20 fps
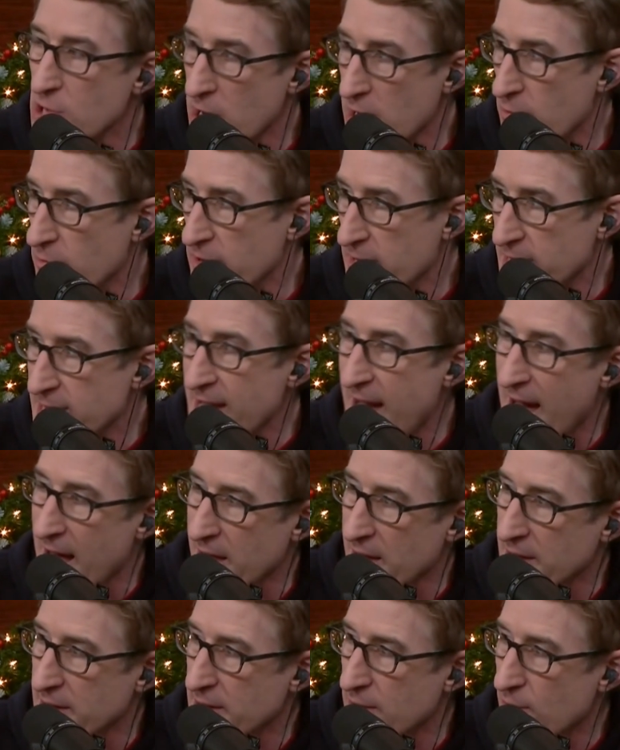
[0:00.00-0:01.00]
with the
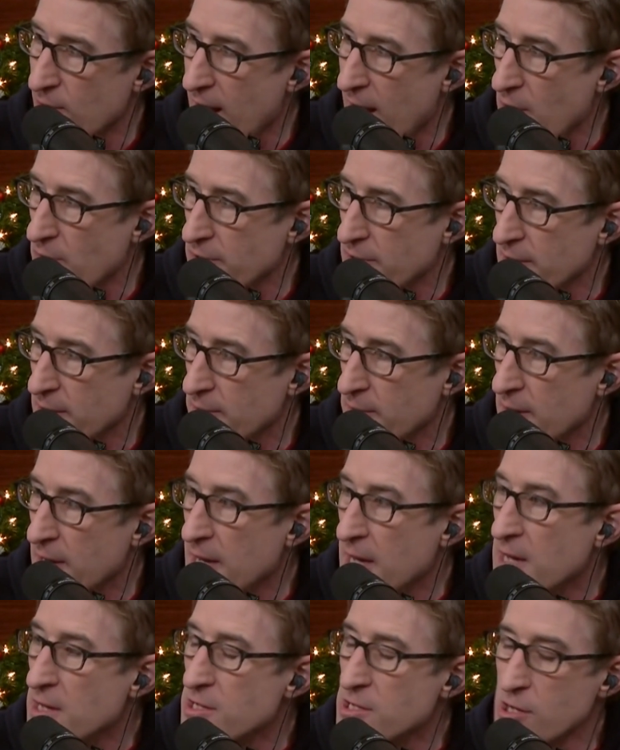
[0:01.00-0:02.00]
talent around him.
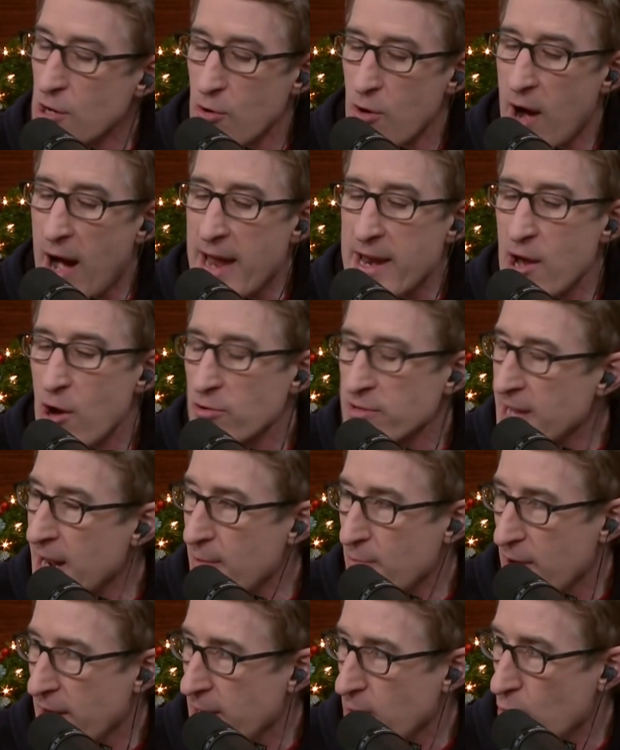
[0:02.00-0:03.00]
So I know Tom
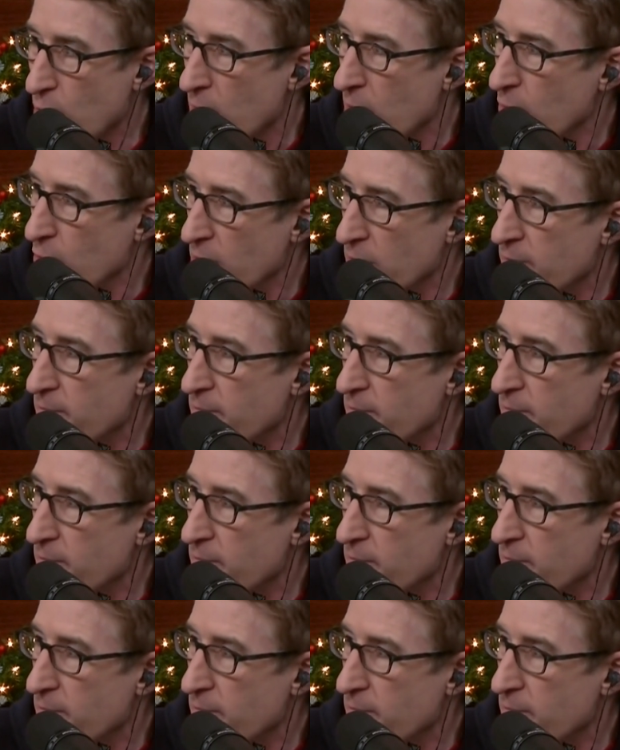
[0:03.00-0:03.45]
Brady won